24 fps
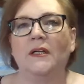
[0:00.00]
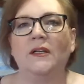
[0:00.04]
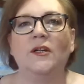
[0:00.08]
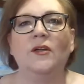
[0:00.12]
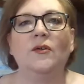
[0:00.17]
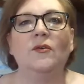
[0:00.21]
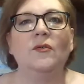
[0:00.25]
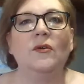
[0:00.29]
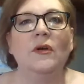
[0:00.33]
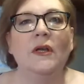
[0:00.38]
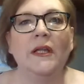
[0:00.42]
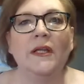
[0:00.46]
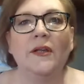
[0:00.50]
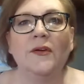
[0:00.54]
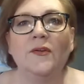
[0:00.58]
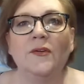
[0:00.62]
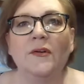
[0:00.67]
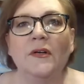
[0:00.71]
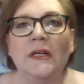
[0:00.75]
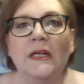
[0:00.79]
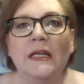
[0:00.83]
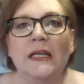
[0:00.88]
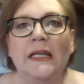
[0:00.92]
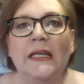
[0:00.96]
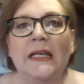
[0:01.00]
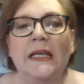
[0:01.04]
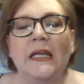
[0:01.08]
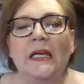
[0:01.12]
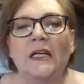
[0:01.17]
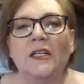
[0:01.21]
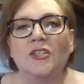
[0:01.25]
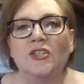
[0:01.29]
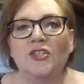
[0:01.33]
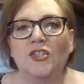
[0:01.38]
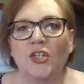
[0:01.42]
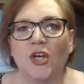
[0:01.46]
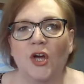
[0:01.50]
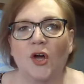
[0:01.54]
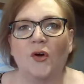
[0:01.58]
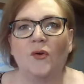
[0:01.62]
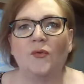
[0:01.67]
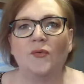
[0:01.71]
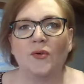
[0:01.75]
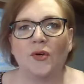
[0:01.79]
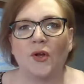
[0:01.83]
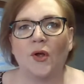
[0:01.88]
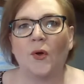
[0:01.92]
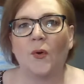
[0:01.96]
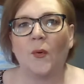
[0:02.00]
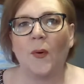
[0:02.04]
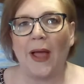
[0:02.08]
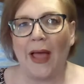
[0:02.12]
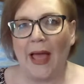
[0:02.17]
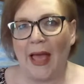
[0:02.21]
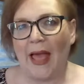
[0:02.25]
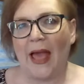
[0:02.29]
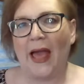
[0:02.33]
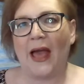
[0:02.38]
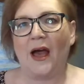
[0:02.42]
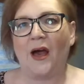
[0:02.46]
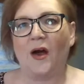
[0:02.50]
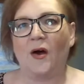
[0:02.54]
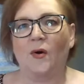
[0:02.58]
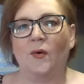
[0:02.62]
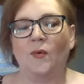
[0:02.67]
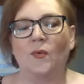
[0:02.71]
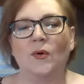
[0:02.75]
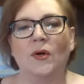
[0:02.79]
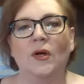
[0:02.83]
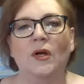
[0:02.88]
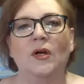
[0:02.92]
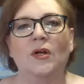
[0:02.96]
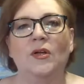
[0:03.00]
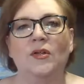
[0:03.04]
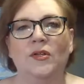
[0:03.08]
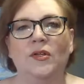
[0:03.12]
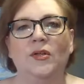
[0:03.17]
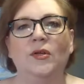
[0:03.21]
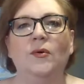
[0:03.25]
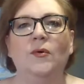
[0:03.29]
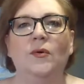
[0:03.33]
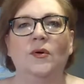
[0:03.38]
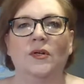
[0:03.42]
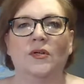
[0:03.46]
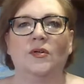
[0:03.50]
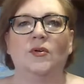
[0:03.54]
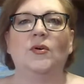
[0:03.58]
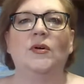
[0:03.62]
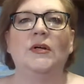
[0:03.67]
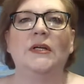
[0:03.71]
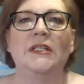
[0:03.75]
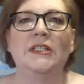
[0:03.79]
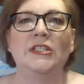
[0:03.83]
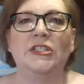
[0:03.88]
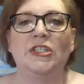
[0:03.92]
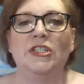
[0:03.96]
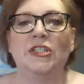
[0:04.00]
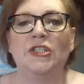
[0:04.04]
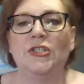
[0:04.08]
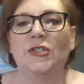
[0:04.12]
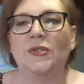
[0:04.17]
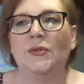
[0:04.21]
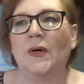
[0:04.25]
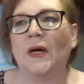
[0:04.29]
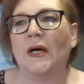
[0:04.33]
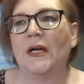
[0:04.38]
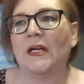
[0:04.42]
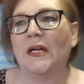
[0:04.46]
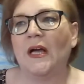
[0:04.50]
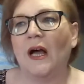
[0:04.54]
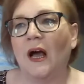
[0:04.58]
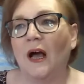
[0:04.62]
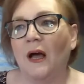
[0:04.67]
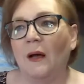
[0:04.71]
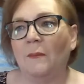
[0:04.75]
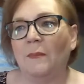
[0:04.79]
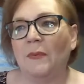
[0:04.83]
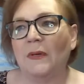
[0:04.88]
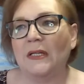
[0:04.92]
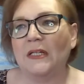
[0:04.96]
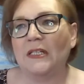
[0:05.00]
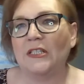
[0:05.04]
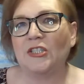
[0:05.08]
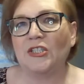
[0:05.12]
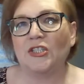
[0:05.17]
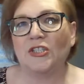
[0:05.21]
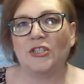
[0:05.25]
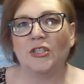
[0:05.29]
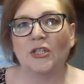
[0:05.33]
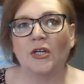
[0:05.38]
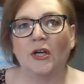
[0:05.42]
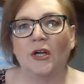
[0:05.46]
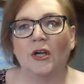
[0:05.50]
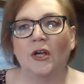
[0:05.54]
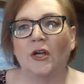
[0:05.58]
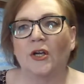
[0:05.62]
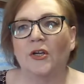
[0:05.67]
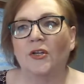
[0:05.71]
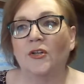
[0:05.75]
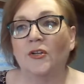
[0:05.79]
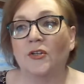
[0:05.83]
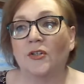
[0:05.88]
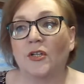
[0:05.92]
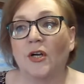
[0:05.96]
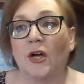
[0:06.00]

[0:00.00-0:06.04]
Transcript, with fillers: you literally don't know how you are going to accomplish your